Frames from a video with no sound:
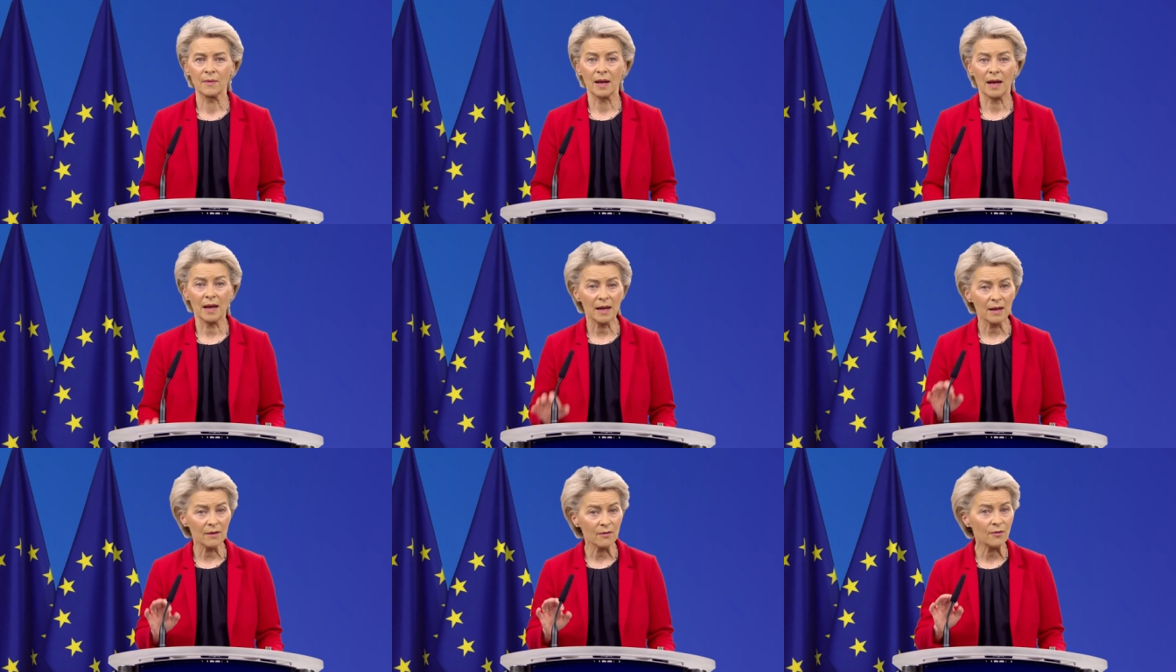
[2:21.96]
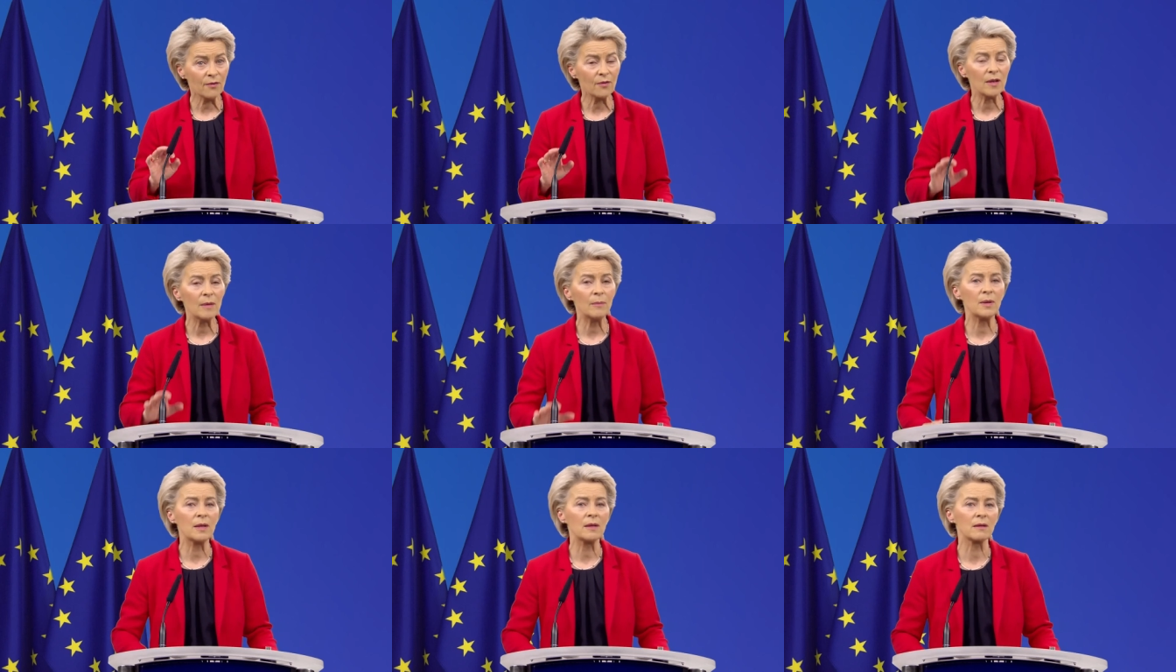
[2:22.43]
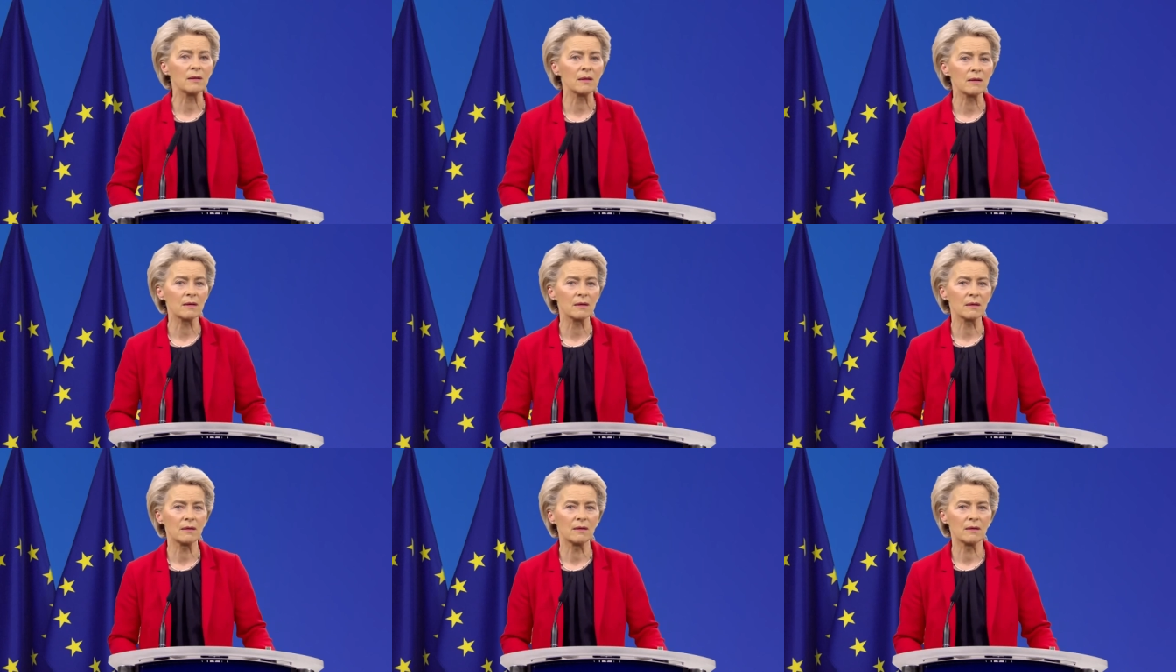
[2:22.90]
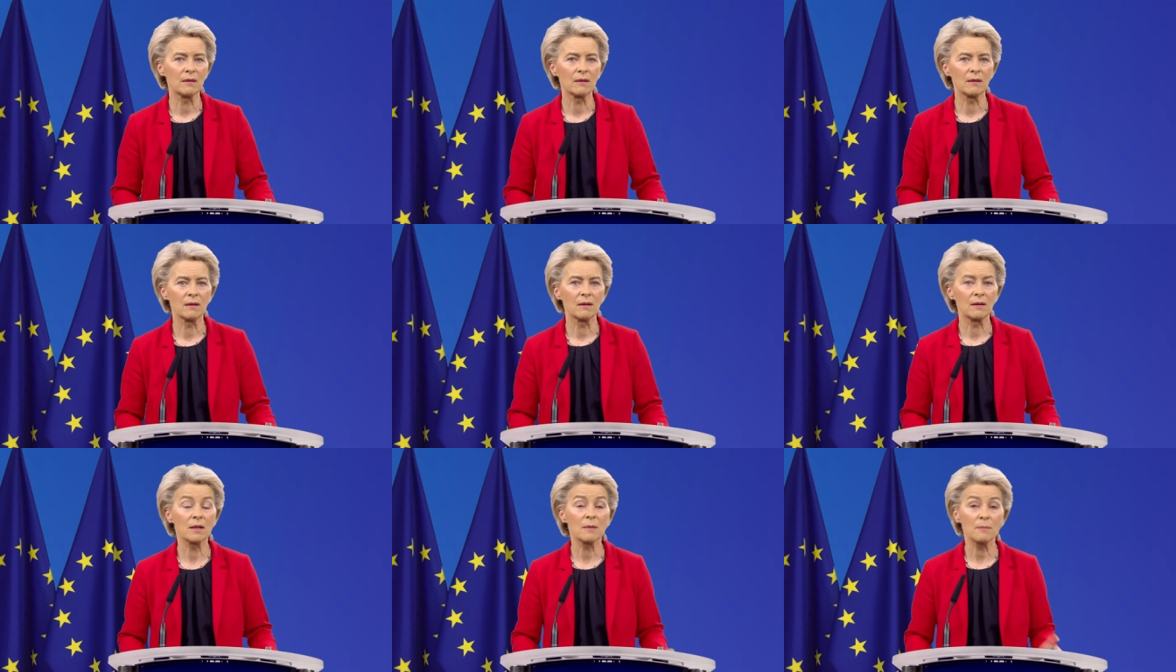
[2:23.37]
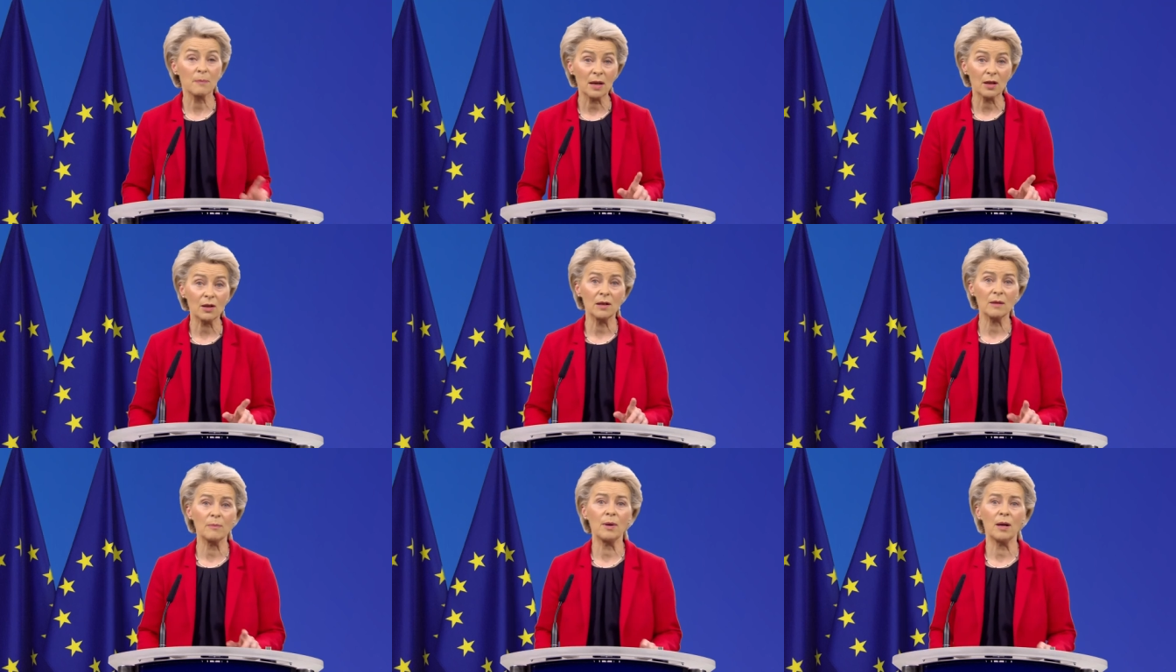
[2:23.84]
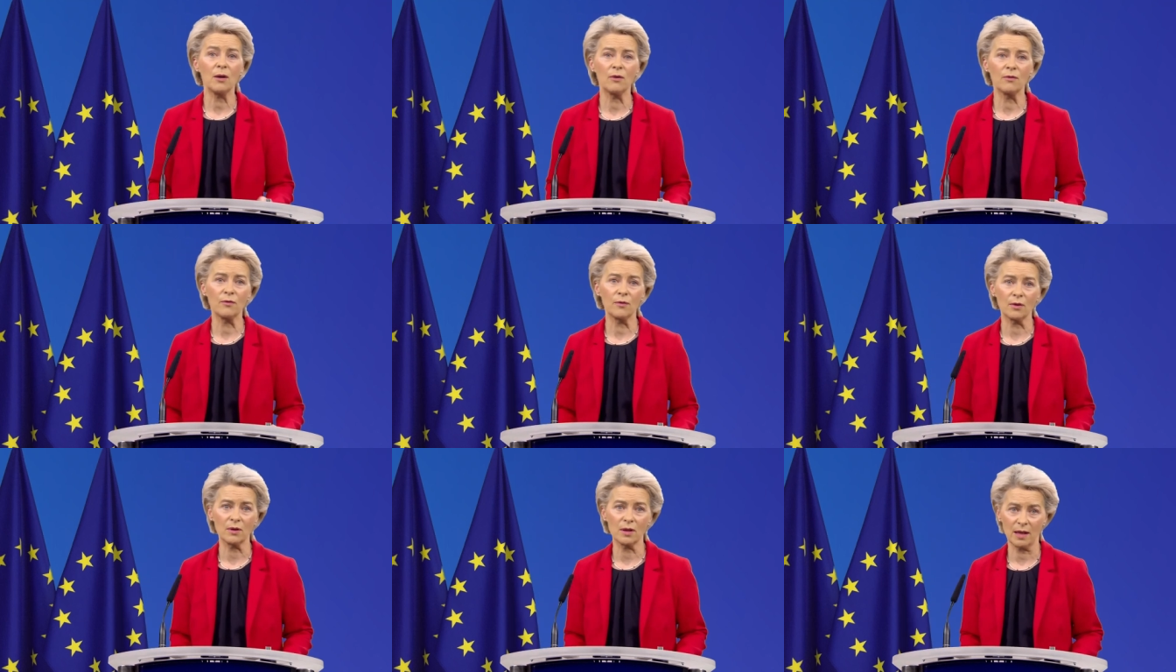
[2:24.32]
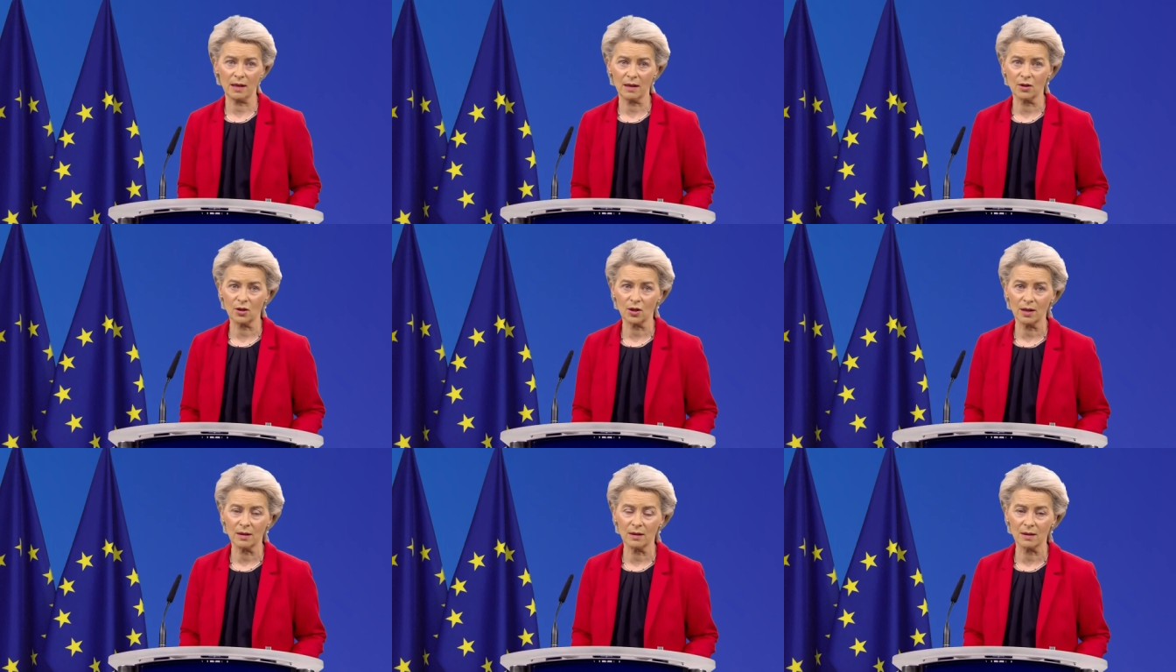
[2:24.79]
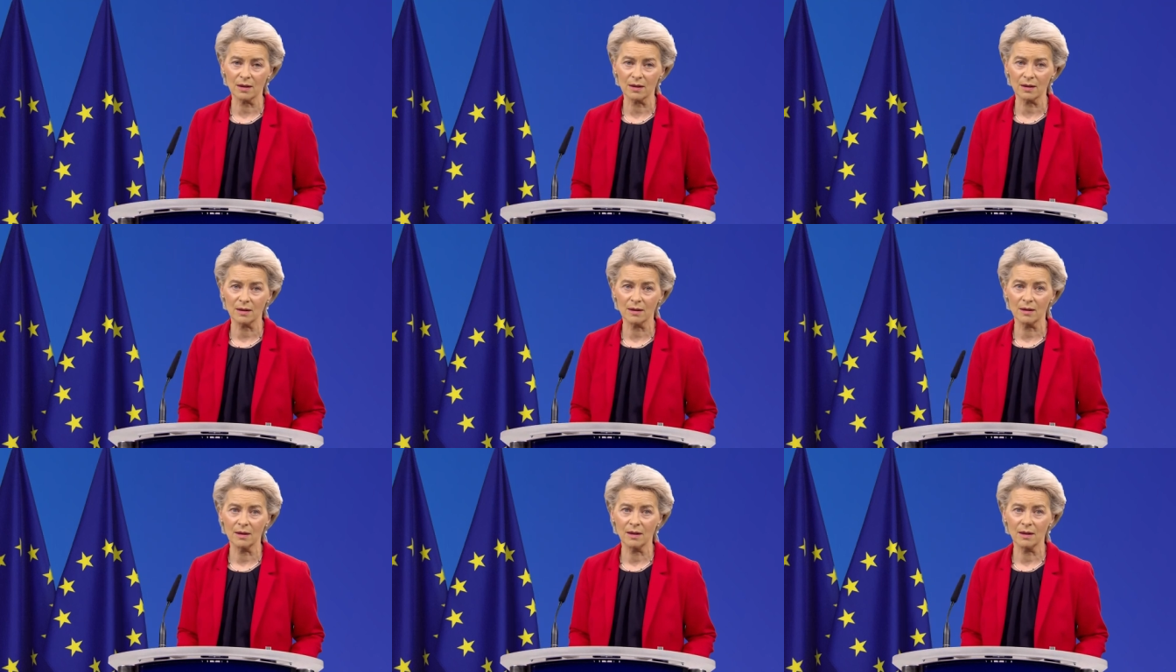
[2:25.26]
Every business, especially powerful tech giants,